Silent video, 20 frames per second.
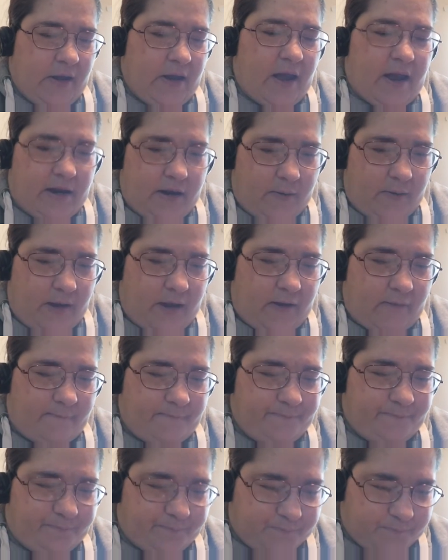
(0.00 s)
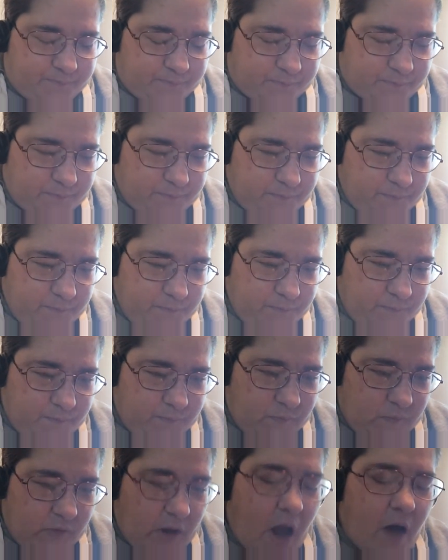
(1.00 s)
Anyway,
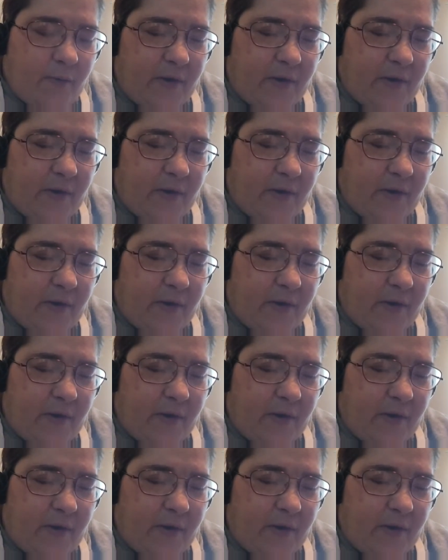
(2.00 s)
I